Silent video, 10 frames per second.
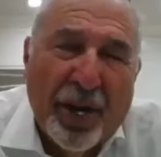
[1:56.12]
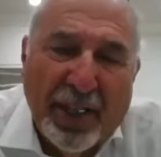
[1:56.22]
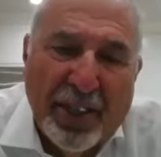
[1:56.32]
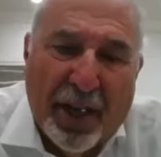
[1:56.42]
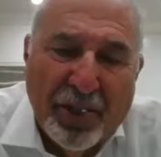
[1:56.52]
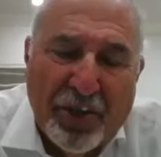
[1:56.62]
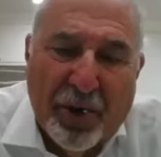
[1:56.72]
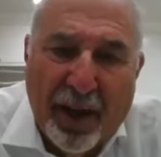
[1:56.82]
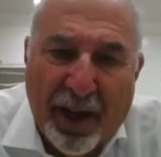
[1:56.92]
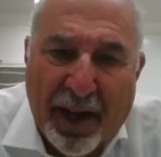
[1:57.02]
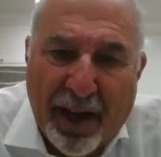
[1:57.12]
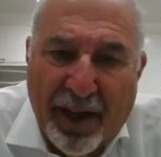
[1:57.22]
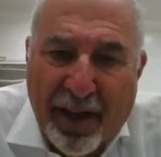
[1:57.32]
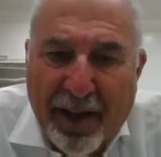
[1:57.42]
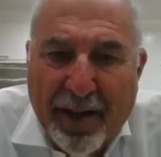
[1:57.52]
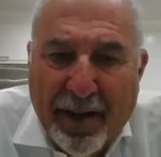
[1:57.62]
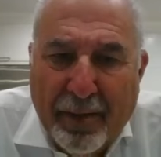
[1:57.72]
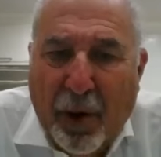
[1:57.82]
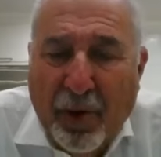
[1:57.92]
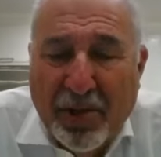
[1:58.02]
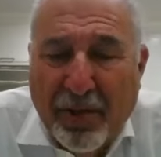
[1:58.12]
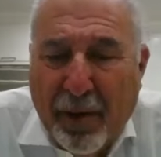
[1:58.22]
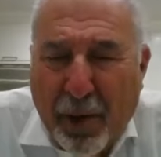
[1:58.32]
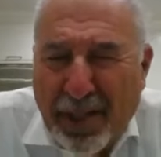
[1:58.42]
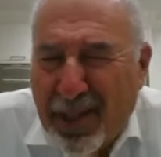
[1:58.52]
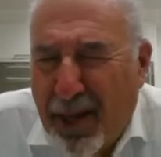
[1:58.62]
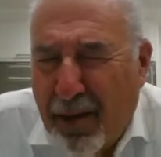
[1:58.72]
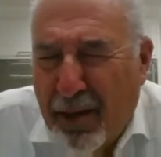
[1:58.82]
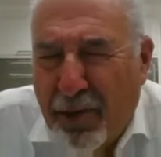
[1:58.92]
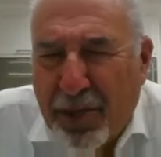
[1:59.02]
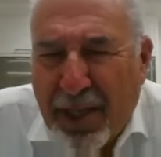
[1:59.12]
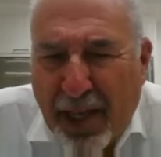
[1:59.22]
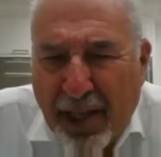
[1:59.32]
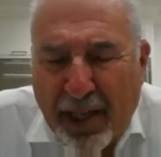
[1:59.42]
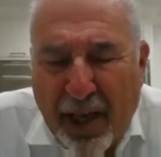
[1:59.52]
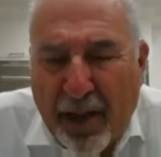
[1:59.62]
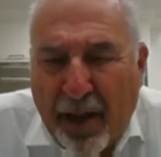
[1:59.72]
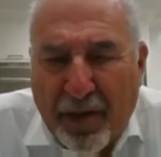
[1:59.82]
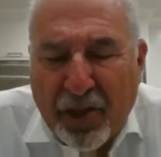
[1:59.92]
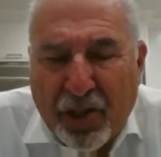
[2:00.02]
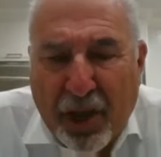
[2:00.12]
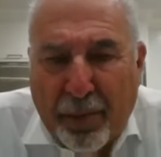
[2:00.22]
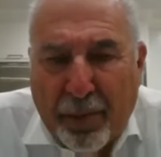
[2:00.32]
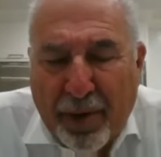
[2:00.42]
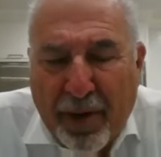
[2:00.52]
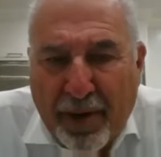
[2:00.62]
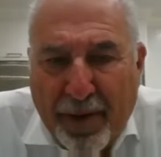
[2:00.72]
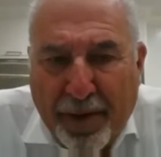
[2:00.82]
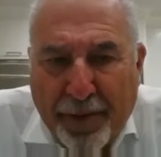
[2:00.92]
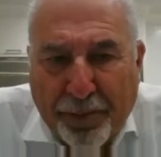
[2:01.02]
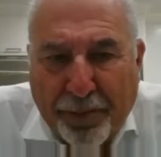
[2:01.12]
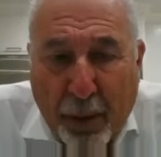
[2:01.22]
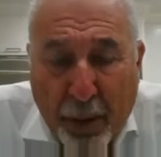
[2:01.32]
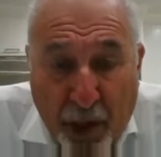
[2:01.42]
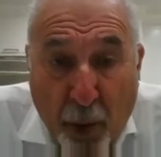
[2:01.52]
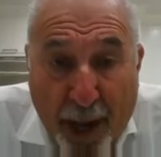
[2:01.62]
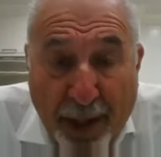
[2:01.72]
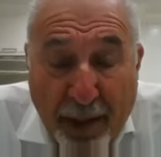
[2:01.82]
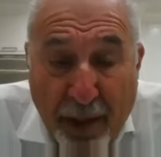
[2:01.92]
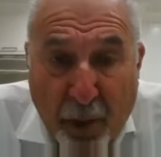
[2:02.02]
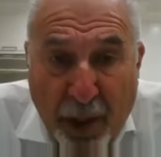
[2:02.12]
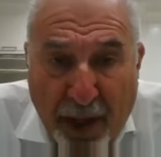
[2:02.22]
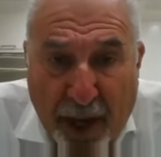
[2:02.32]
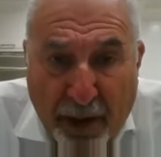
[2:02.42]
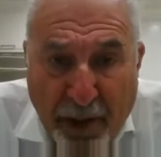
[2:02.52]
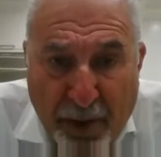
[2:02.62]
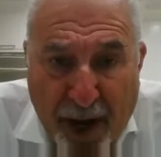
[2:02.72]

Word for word: days in Australia. Most oh. of it was uh, New Zealand and on the ship. Well, you went? You went to Ayers